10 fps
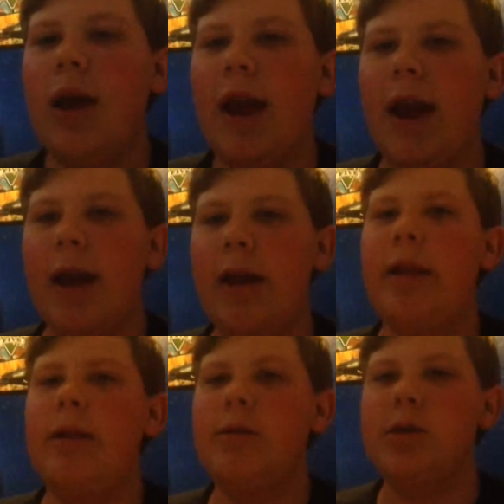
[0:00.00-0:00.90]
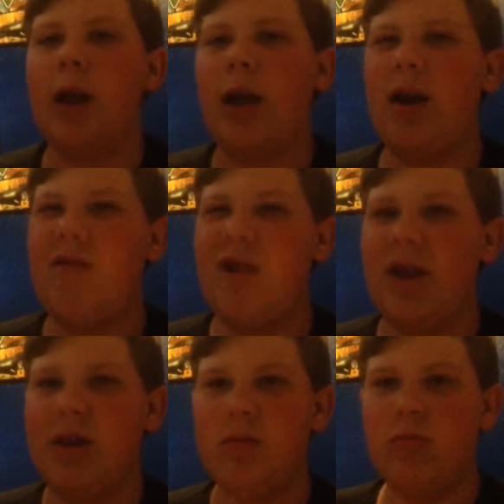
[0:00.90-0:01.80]
and I got it for like
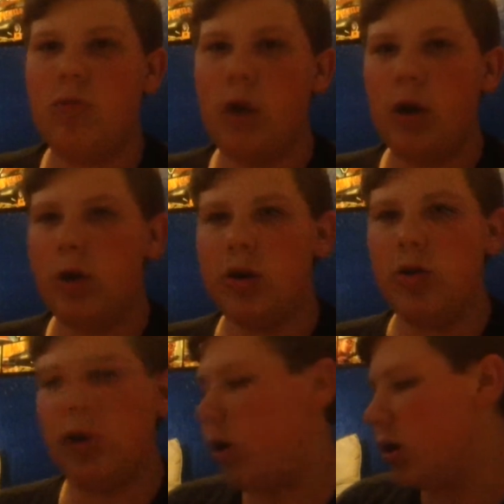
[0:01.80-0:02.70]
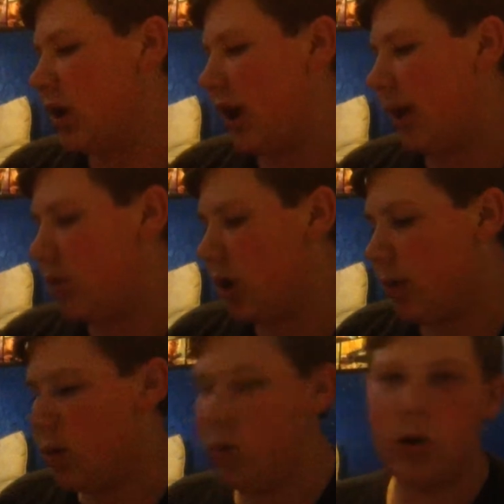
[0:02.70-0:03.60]
$1 or $2 at GameStop,
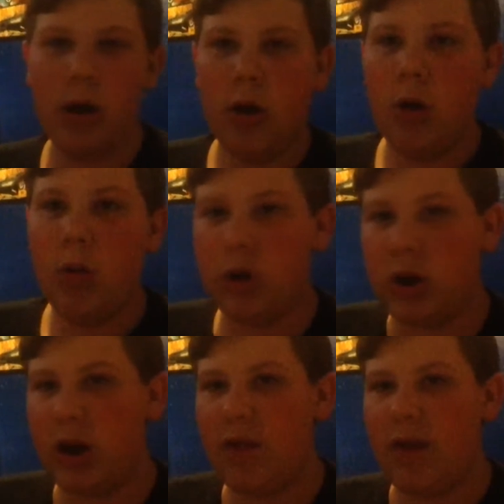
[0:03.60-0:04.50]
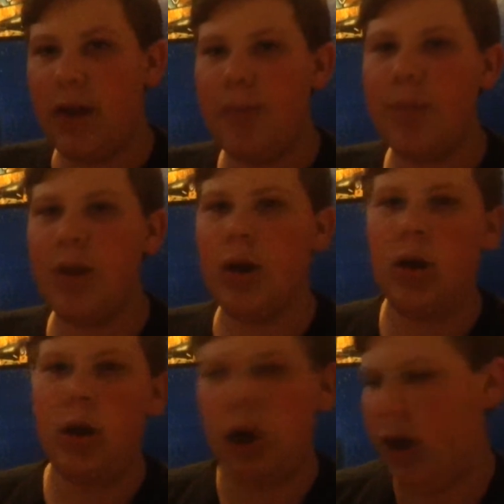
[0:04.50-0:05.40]
so I was going to give that up.
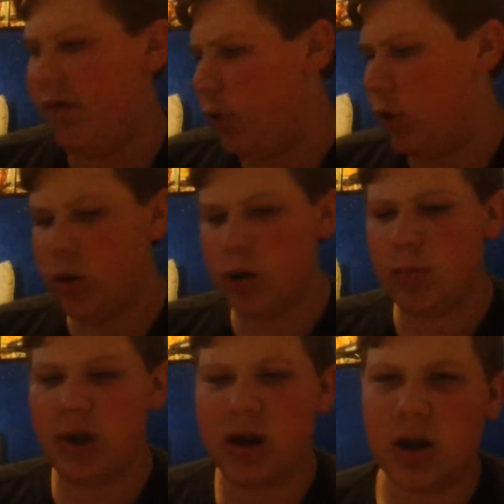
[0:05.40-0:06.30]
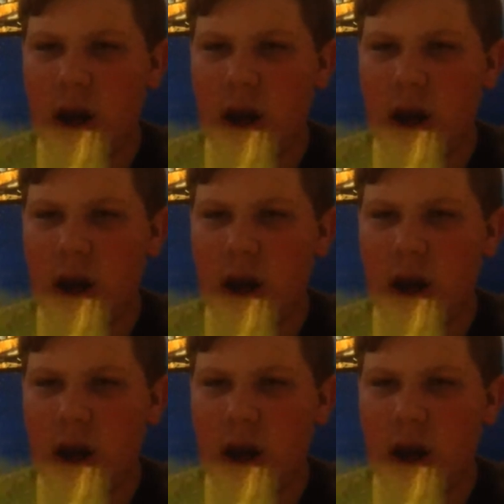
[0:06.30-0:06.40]
For Christmas,